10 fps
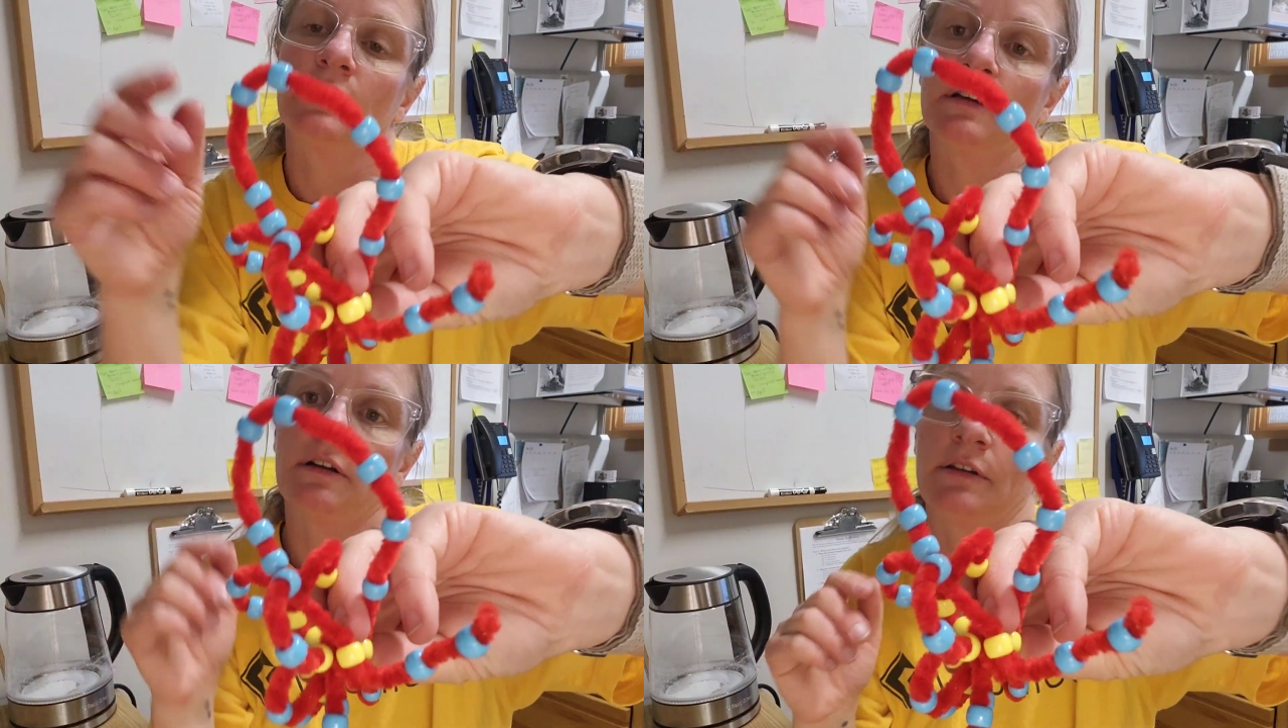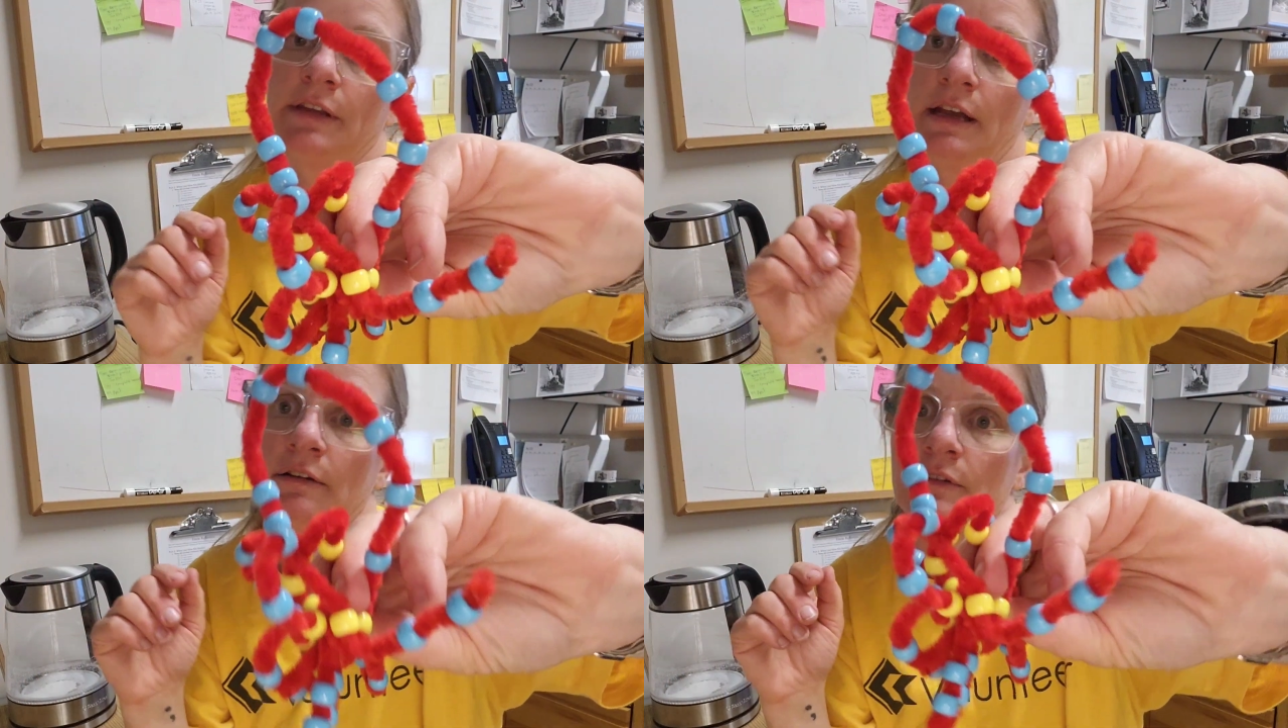are on
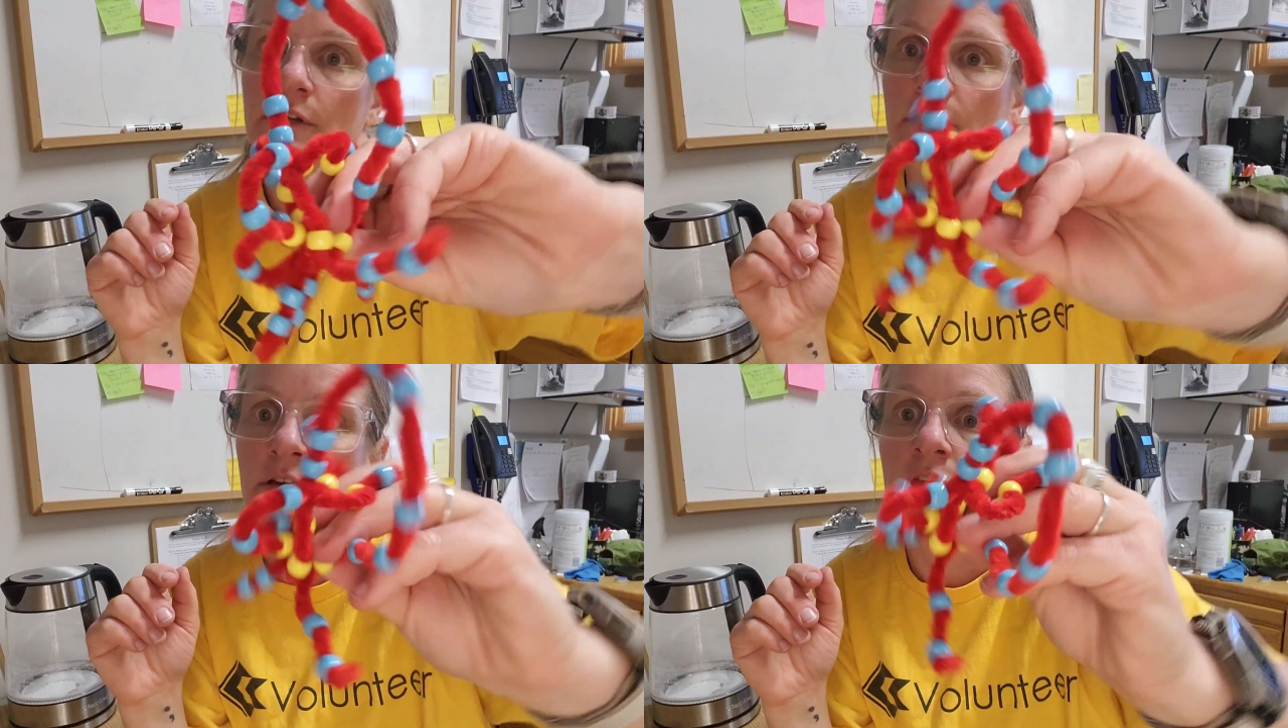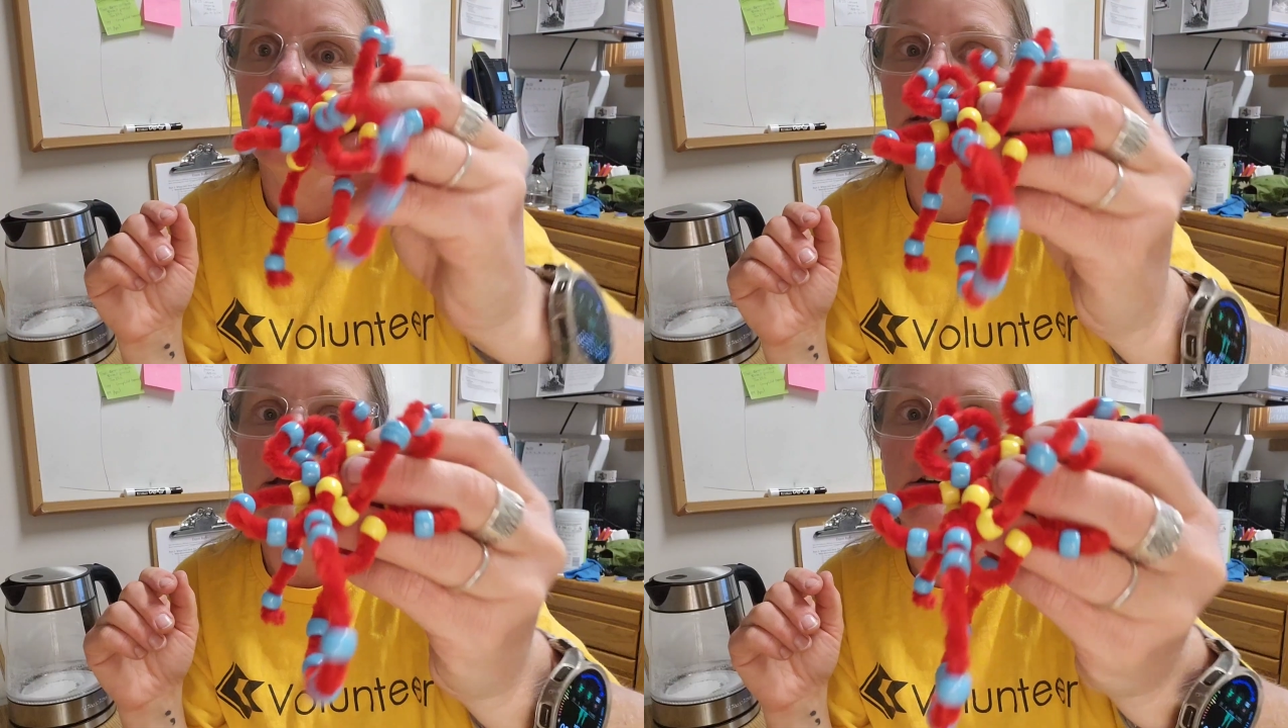the outside,
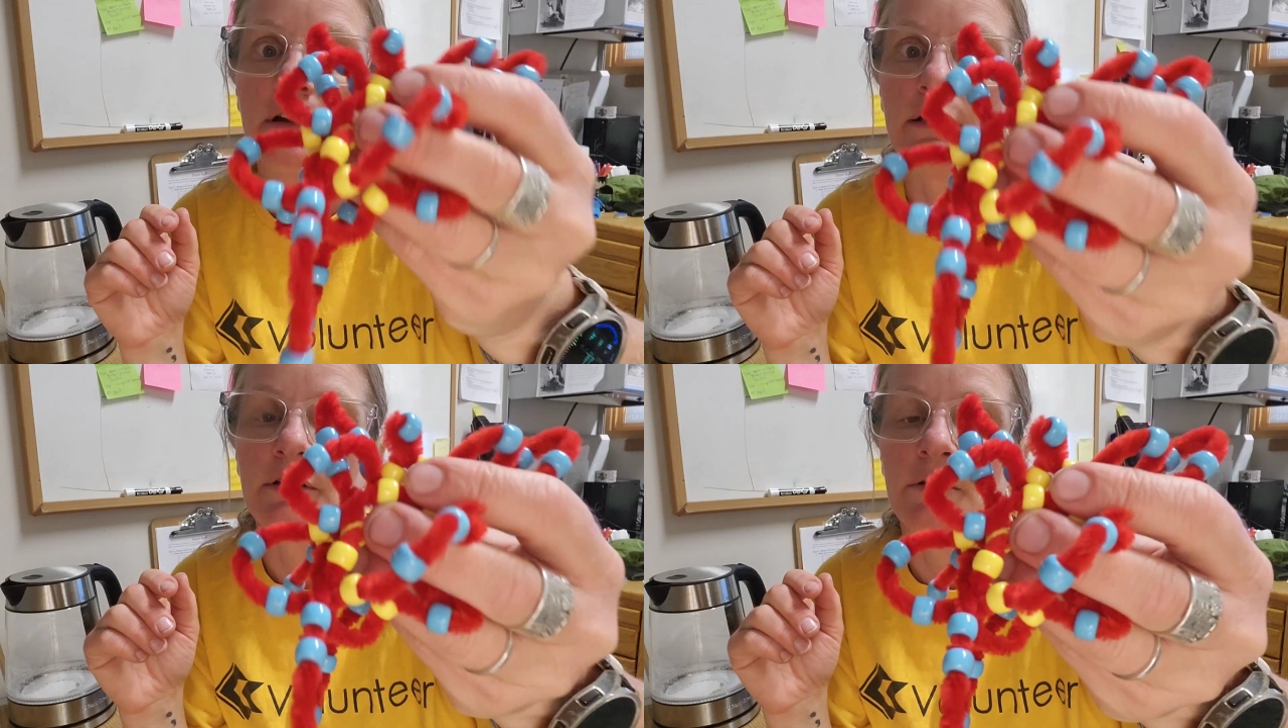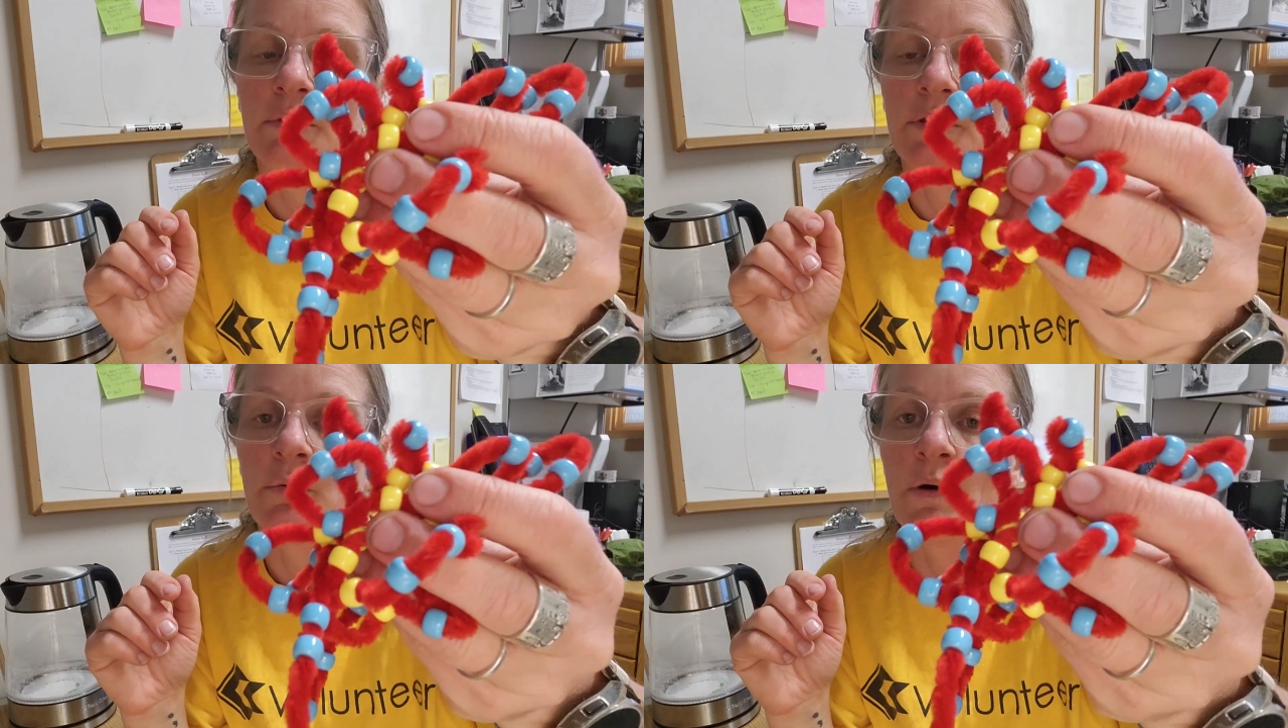interacting
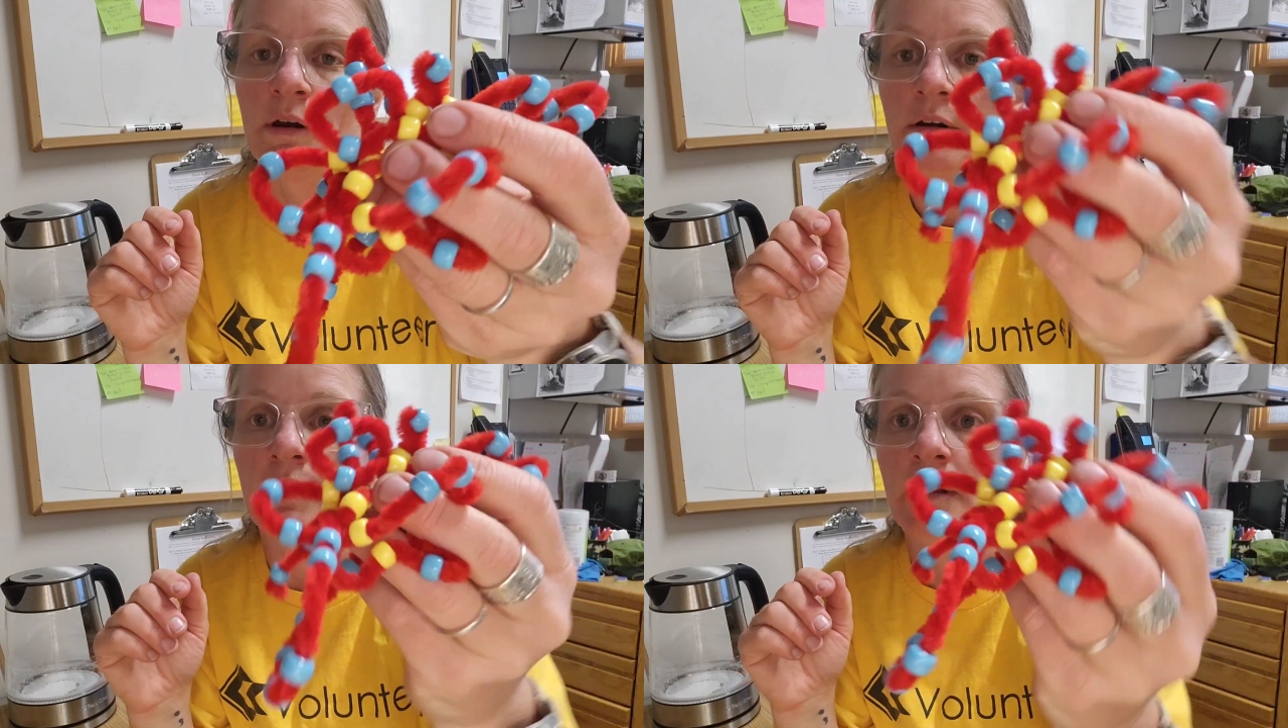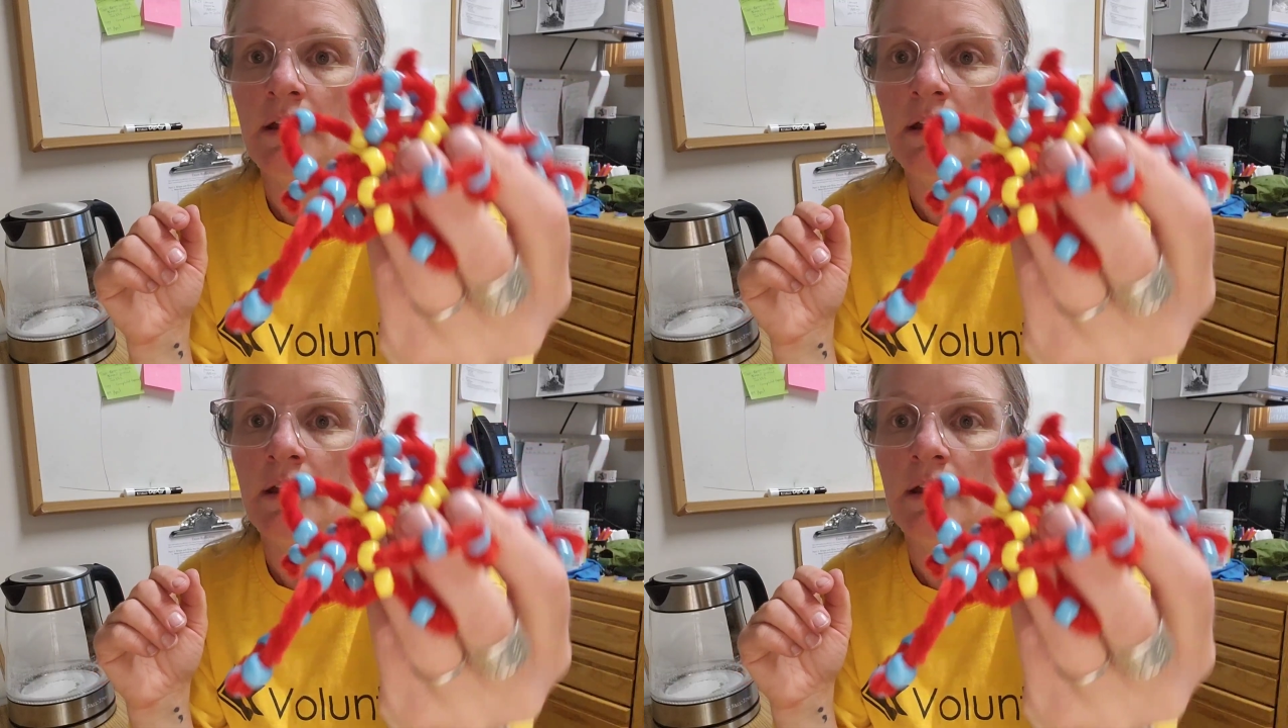with the water.